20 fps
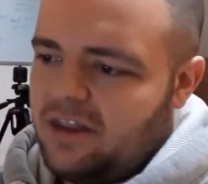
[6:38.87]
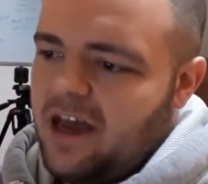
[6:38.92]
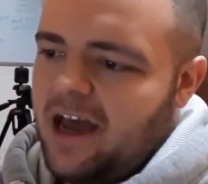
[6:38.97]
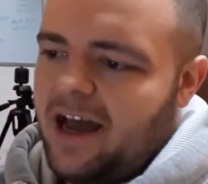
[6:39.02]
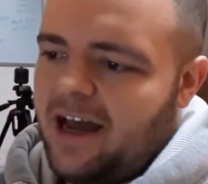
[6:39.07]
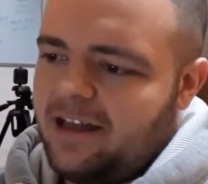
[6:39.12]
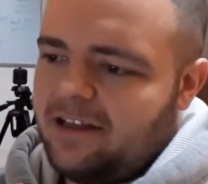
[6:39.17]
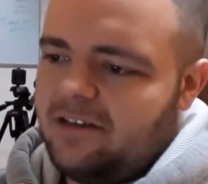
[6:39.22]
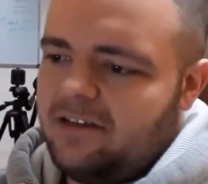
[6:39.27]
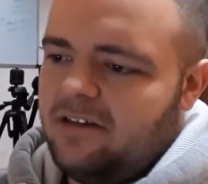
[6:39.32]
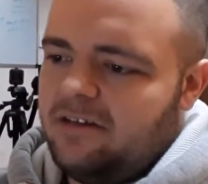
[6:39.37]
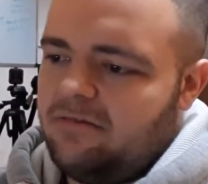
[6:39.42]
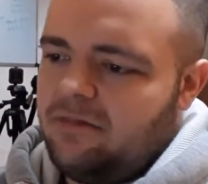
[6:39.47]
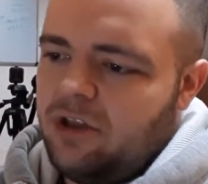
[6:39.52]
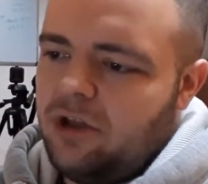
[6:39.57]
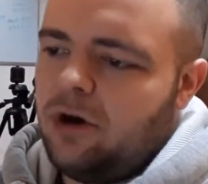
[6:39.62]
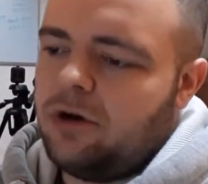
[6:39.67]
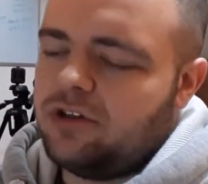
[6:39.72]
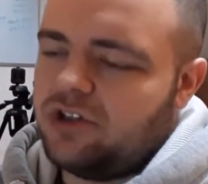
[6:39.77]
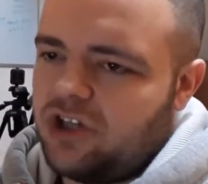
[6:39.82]
and
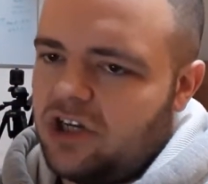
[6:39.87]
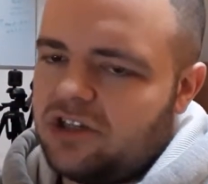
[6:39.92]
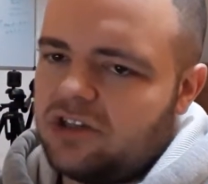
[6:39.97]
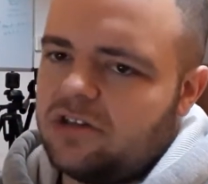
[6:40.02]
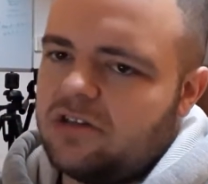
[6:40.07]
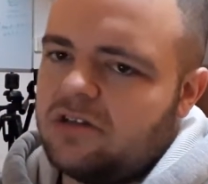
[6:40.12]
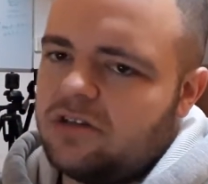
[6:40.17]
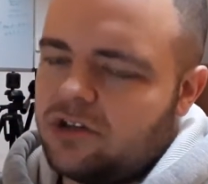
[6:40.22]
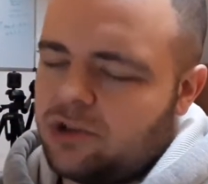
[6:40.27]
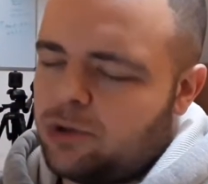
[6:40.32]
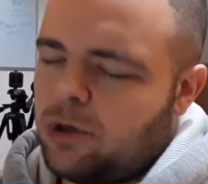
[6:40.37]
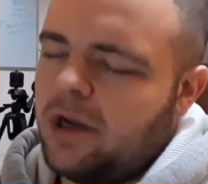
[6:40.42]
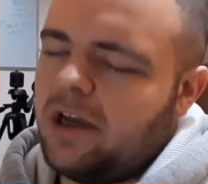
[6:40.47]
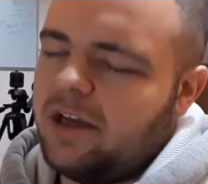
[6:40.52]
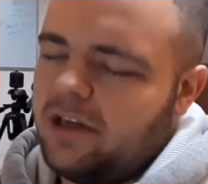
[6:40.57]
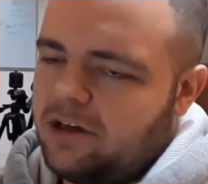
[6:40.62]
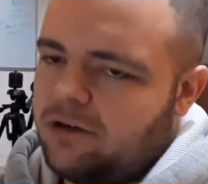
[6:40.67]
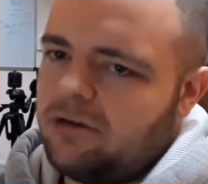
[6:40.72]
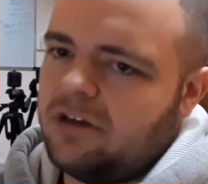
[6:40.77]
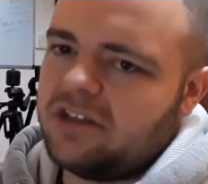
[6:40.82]
not just straight
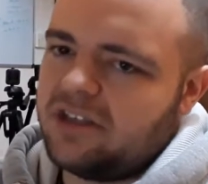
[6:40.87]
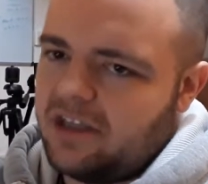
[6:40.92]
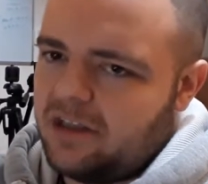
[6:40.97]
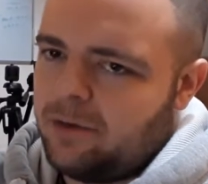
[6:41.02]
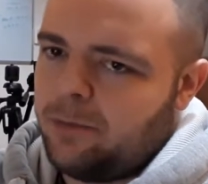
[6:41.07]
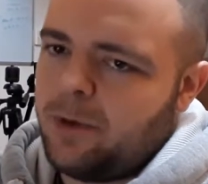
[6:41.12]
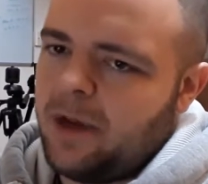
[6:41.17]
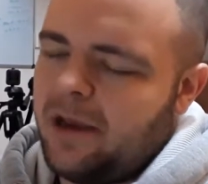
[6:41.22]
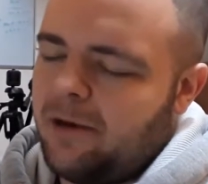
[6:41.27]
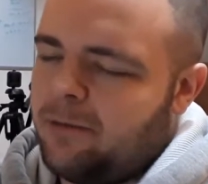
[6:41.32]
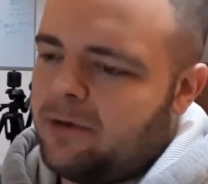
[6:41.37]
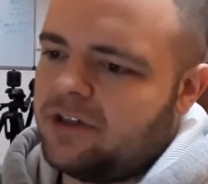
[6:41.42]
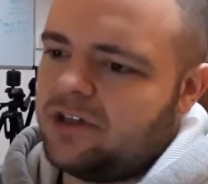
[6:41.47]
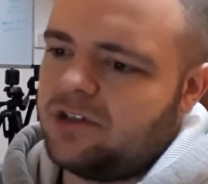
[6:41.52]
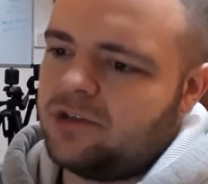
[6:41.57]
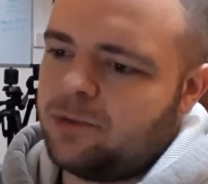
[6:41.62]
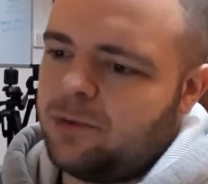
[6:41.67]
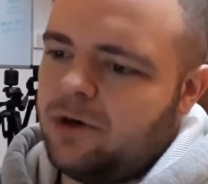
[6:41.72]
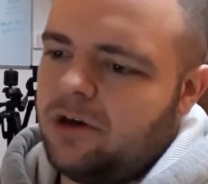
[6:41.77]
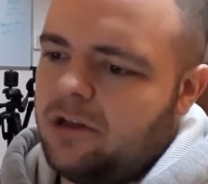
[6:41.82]
increasing the weight, which
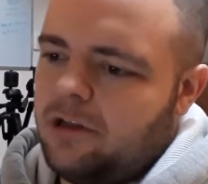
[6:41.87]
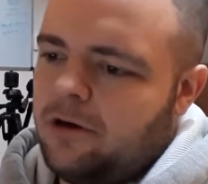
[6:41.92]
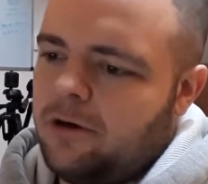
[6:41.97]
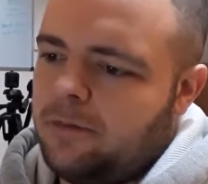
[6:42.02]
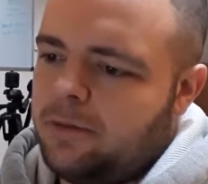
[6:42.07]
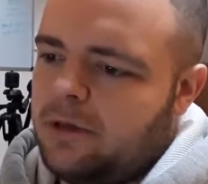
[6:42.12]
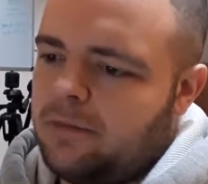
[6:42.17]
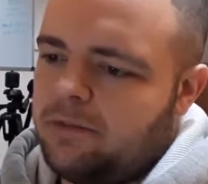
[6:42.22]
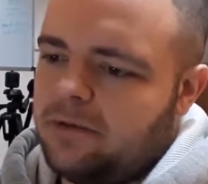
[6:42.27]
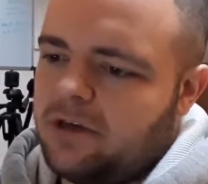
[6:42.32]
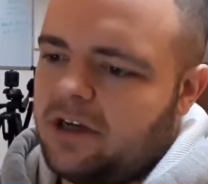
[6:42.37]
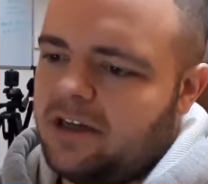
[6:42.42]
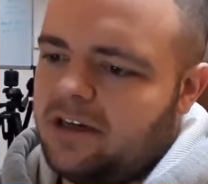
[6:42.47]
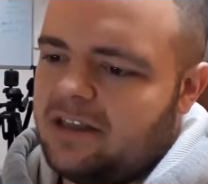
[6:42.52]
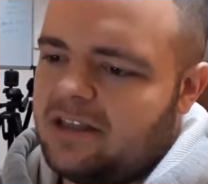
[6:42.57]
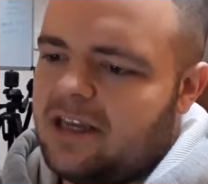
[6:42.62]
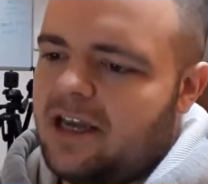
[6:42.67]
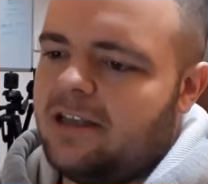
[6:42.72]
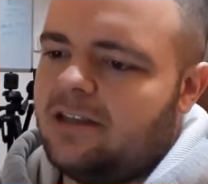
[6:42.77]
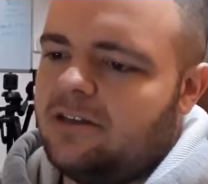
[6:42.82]
is what a lot of people kind
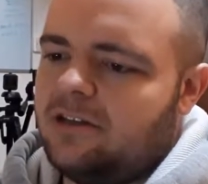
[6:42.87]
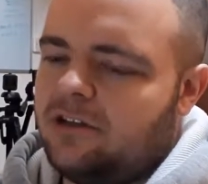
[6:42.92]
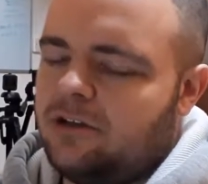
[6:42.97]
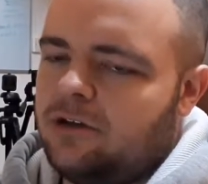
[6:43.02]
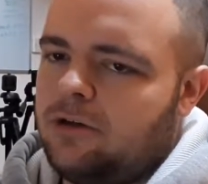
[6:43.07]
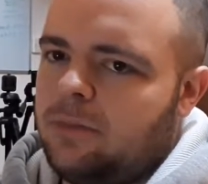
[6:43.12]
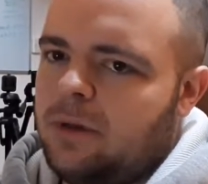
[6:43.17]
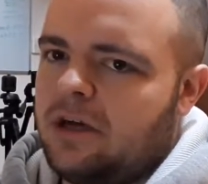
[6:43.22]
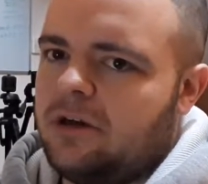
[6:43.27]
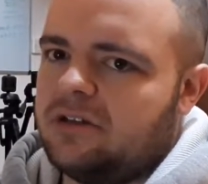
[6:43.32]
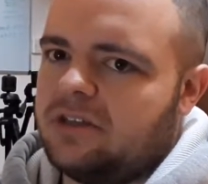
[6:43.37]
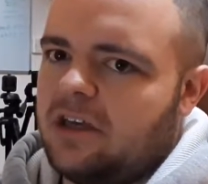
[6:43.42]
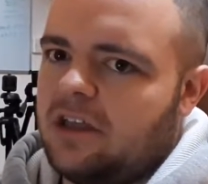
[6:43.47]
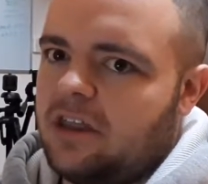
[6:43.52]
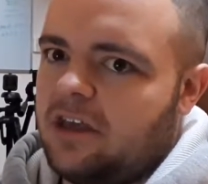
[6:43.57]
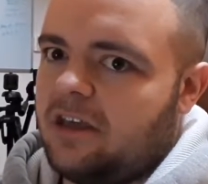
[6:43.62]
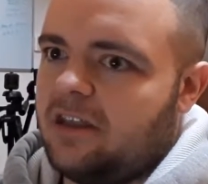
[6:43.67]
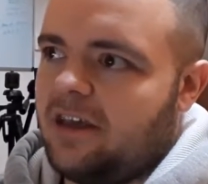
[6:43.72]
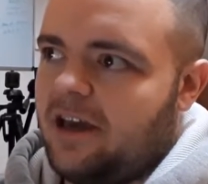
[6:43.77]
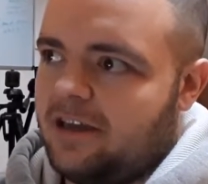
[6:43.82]
of tend to do because they
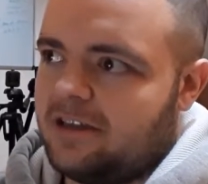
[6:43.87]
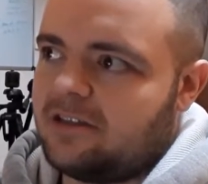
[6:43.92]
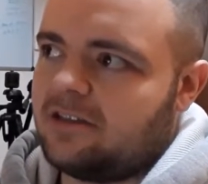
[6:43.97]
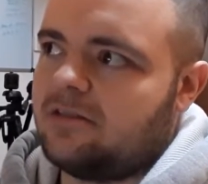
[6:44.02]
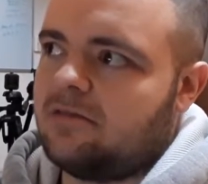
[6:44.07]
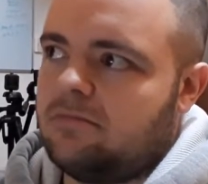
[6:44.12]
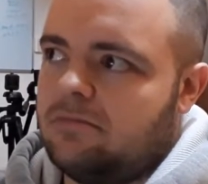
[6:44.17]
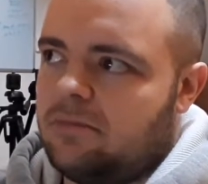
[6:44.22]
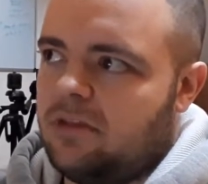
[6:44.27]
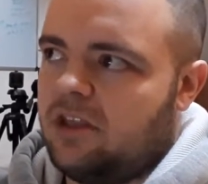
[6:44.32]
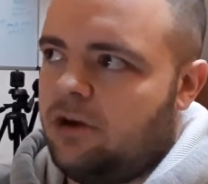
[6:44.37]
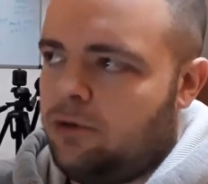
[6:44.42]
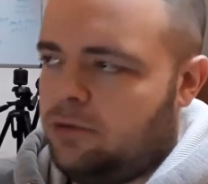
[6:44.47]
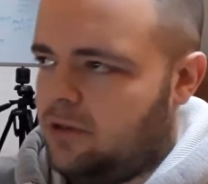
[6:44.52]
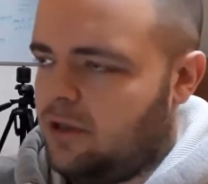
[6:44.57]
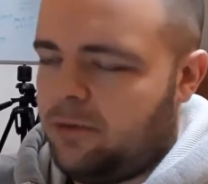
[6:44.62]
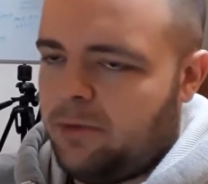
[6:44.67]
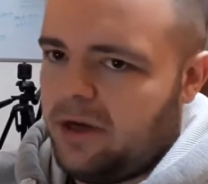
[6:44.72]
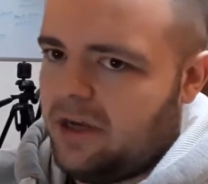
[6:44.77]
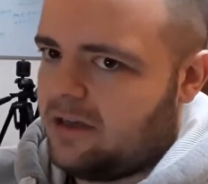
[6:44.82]
think that's the
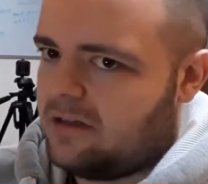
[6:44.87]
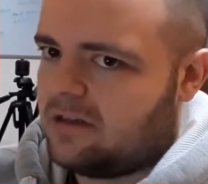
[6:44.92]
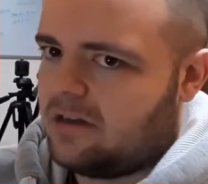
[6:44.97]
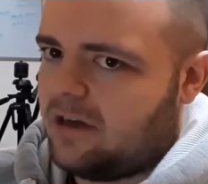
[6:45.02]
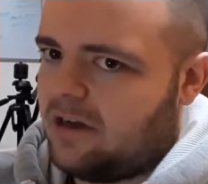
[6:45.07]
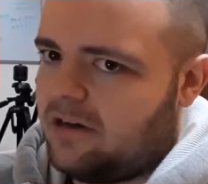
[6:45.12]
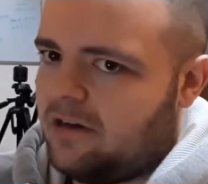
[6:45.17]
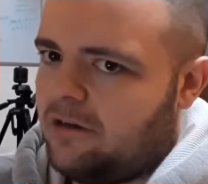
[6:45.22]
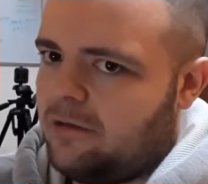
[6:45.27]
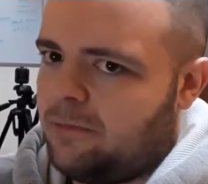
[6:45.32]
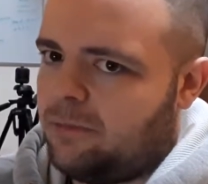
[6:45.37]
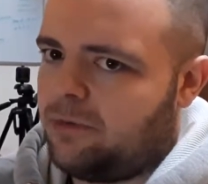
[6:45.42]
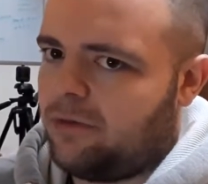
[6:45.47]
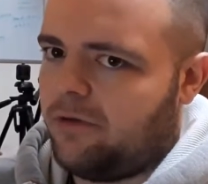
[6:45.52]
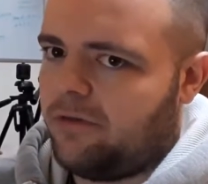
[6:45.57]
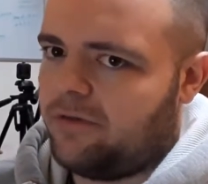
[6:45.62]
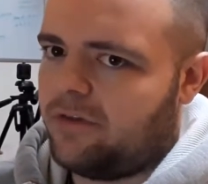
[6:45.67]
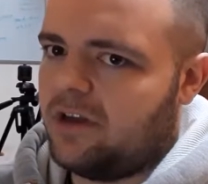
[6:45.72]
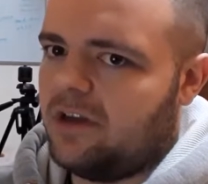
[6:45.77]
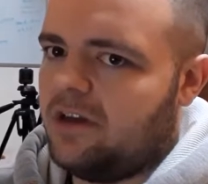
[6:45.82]
only way to kind of
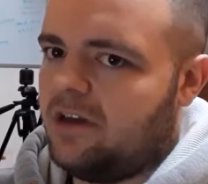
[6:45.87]
improve.